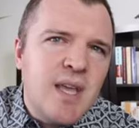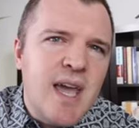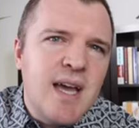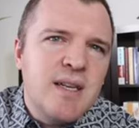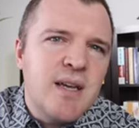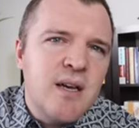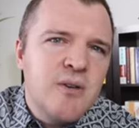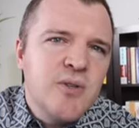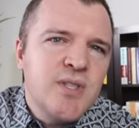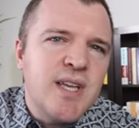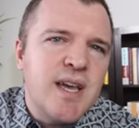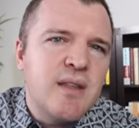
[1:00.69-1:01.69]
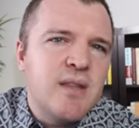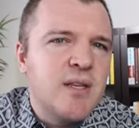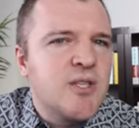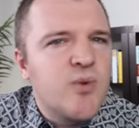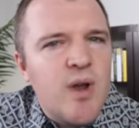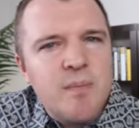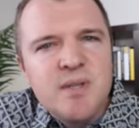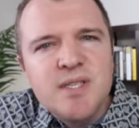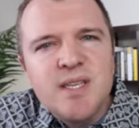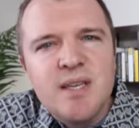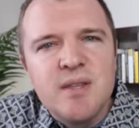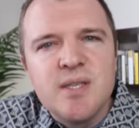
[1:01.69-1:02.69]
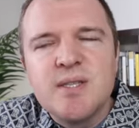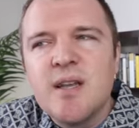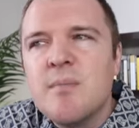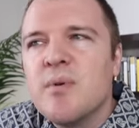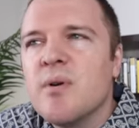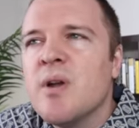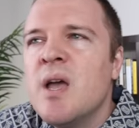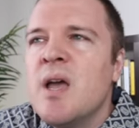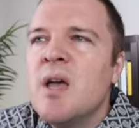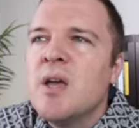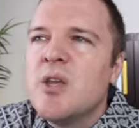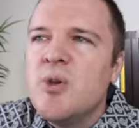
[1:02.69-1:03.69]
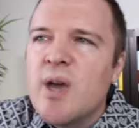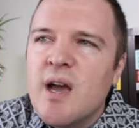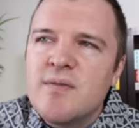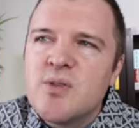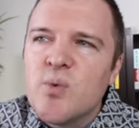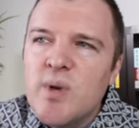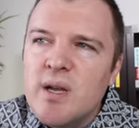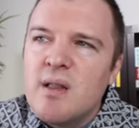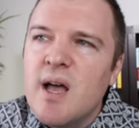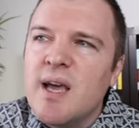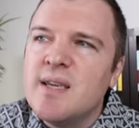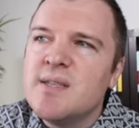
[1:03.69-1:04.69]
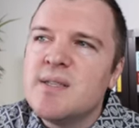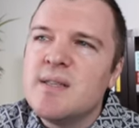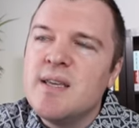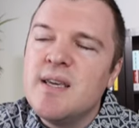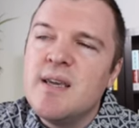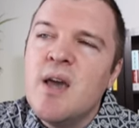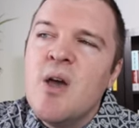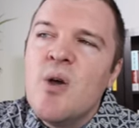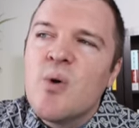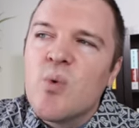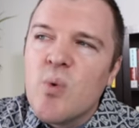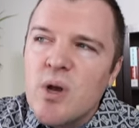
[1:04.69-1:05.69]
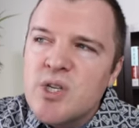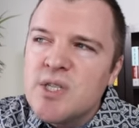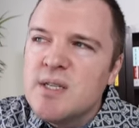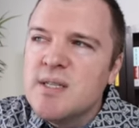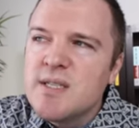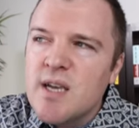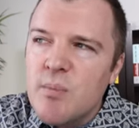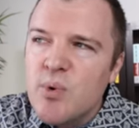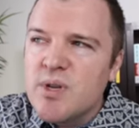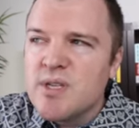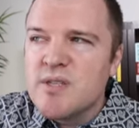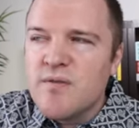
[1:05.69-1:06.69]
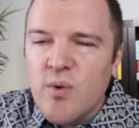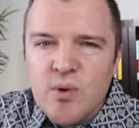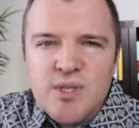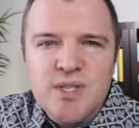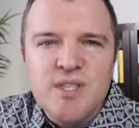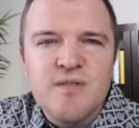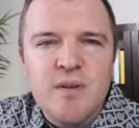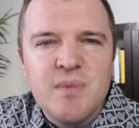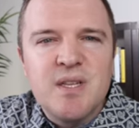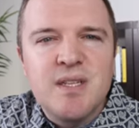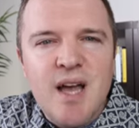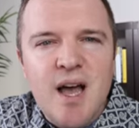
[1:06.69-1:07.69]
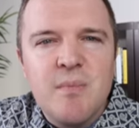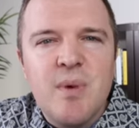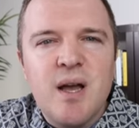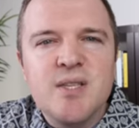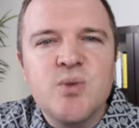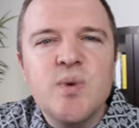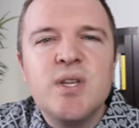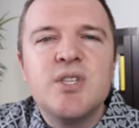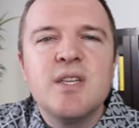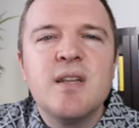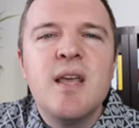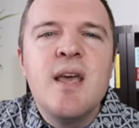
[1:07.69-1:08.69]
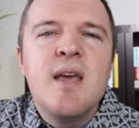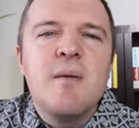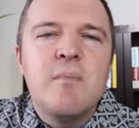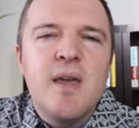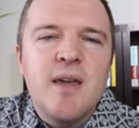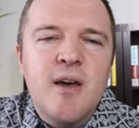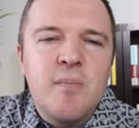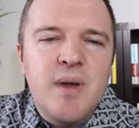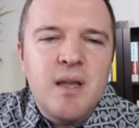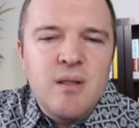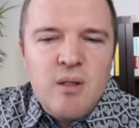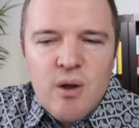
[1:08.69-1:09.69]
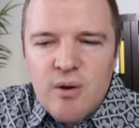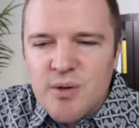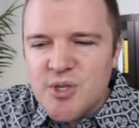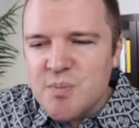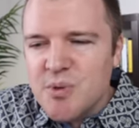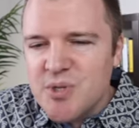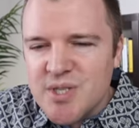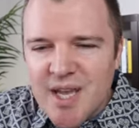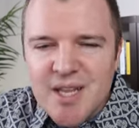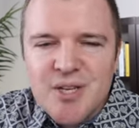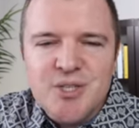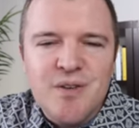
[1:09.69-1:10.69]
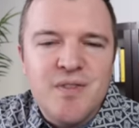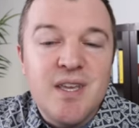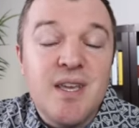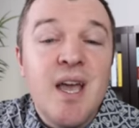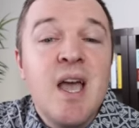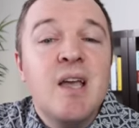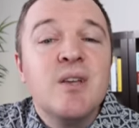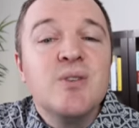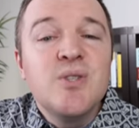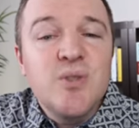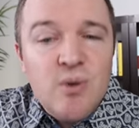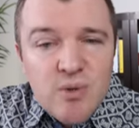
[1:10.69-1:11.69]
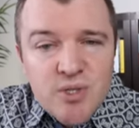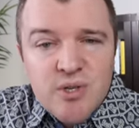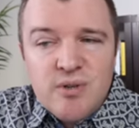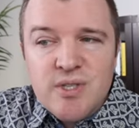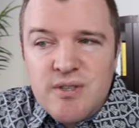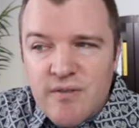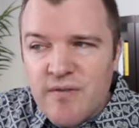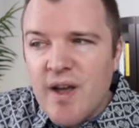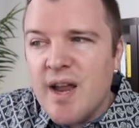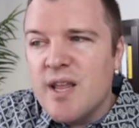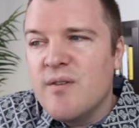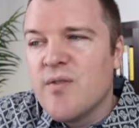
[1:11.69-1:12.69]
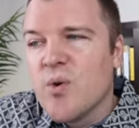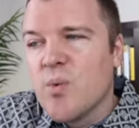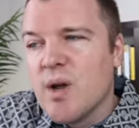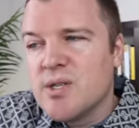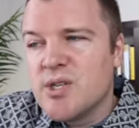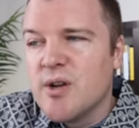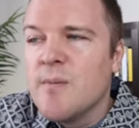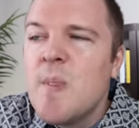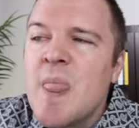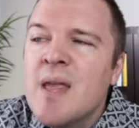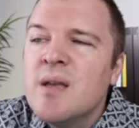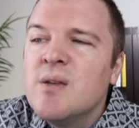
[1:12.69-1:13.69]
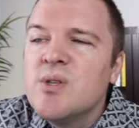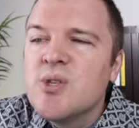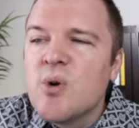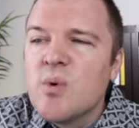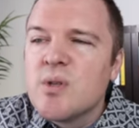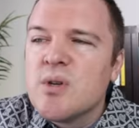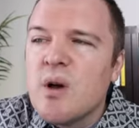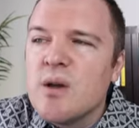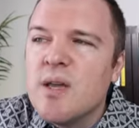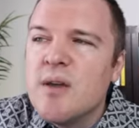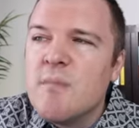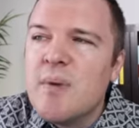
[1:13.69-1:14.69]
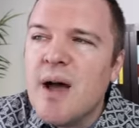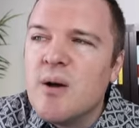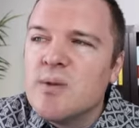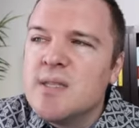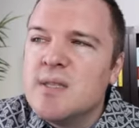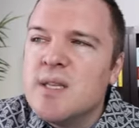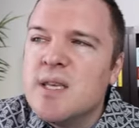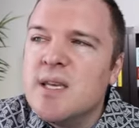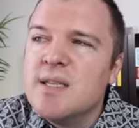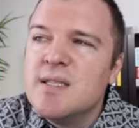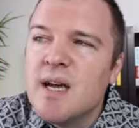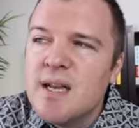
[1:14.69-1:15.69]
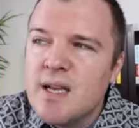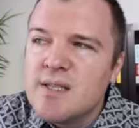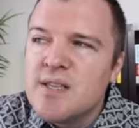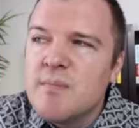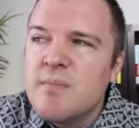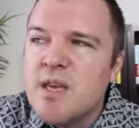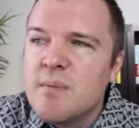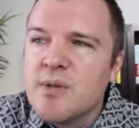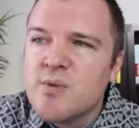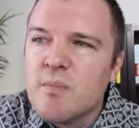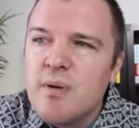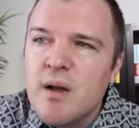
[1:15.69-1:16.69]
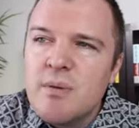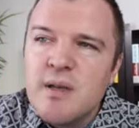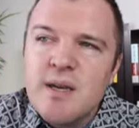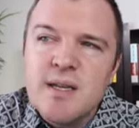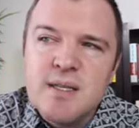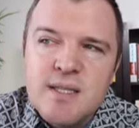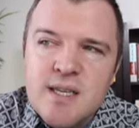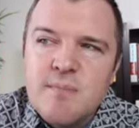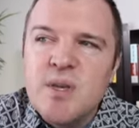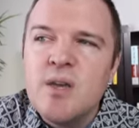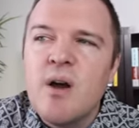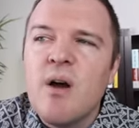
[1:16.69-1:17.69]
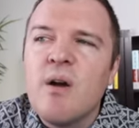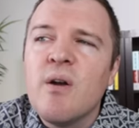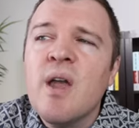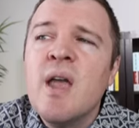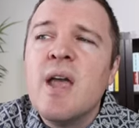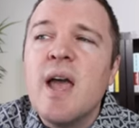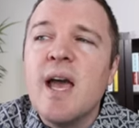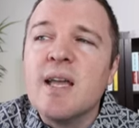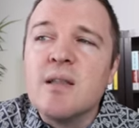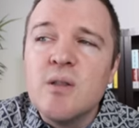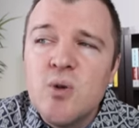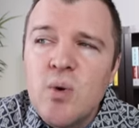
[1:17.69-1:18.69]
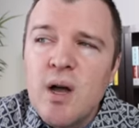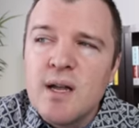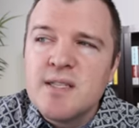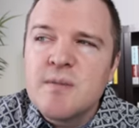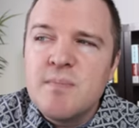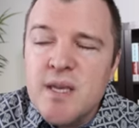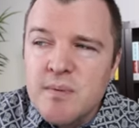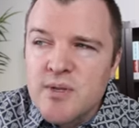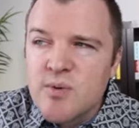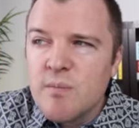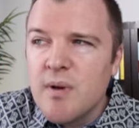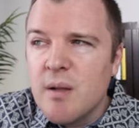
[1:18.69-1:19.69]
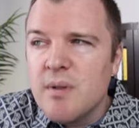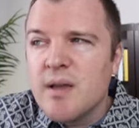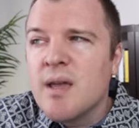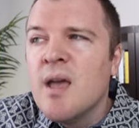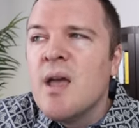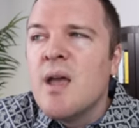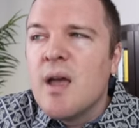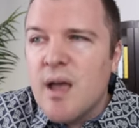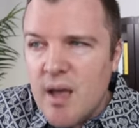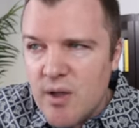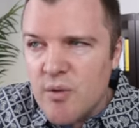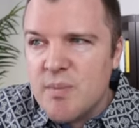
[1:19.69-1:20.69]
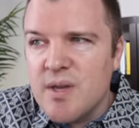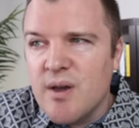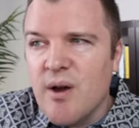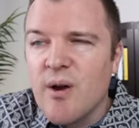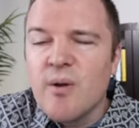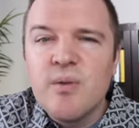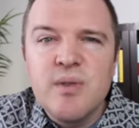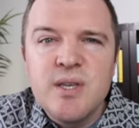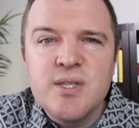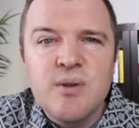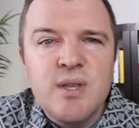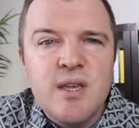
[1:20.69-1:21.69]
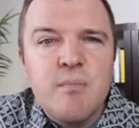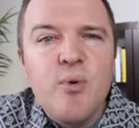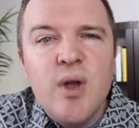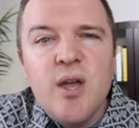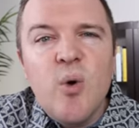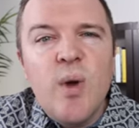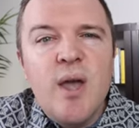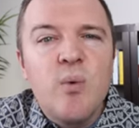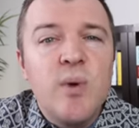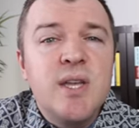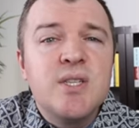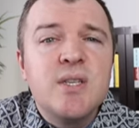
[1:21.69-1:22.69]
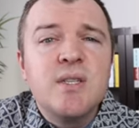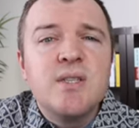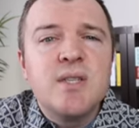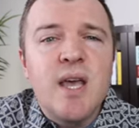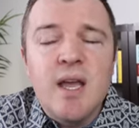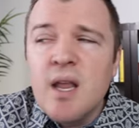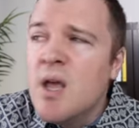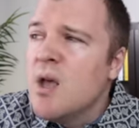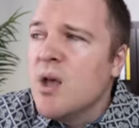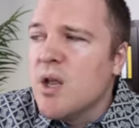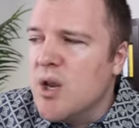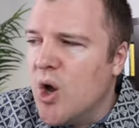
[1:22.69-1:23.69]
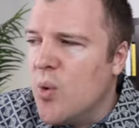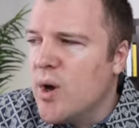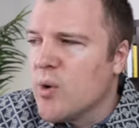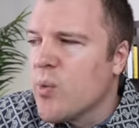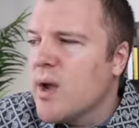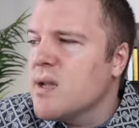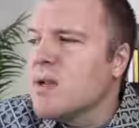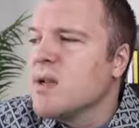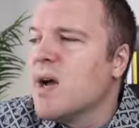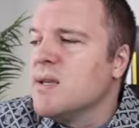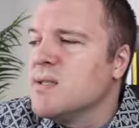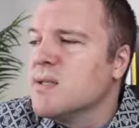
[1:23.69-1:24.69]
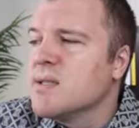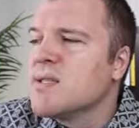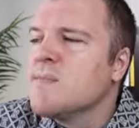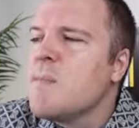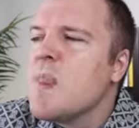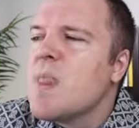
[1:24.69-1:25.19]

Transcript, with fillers: And to understand the discrepancy in this number, you have to realize the Russian separatist forces from the Donbass region make up a large percentage of the soldiers fighting for Russia. So we're talking about the Donetsk People's Republic, DPR, and Luhansk People's Republic, LPR. These are the breakaway regions that no one recognizes.